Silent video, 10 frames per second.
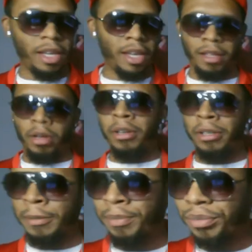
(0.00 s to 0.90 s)

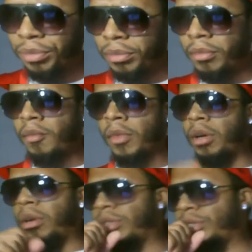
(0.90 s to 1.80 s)

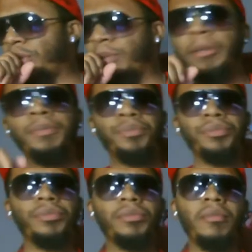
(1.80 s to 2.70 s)

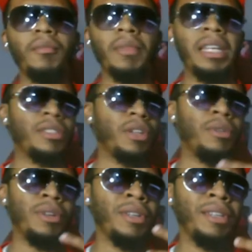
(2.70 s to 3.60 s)
And so